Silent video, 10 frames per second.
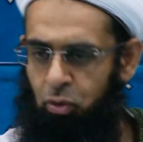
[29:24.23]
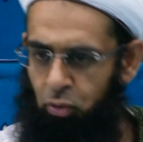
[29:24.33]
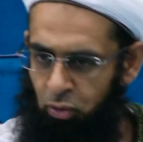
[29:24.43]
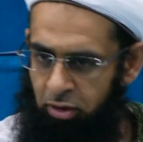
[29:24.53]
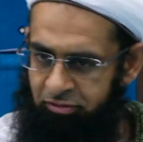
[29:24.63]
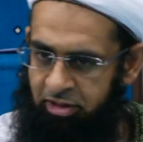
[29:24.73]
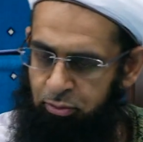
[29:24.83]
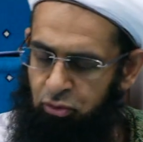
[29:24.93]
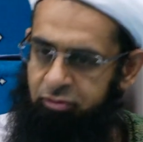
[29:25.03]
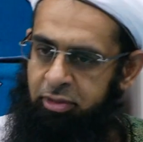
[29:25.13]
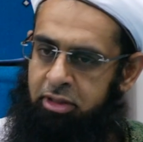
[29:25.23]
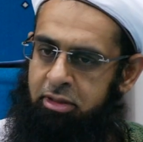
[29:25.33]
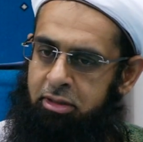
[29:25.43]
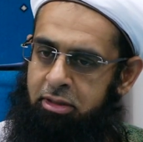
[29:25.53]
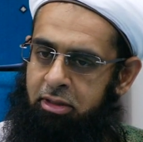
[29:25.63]
all of their
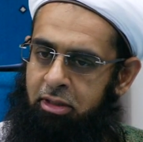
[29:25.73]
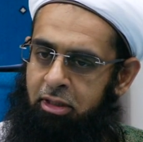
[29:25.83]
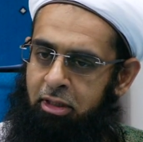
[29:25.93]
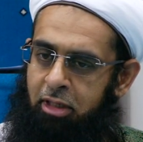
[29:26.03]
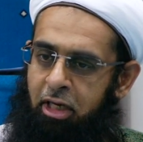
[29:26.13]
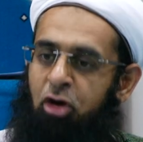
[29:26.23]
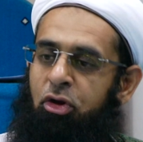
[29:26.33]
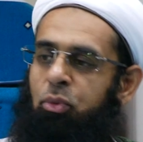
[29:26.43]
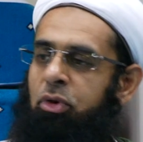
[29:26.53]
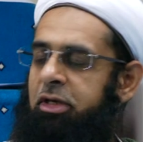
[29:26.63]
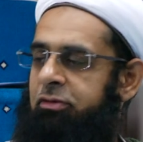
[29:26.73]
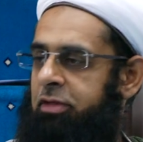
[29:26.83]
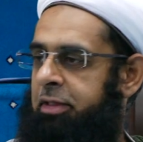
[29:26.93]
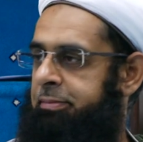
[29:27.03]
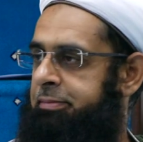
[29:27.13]
movements are rewarding for them.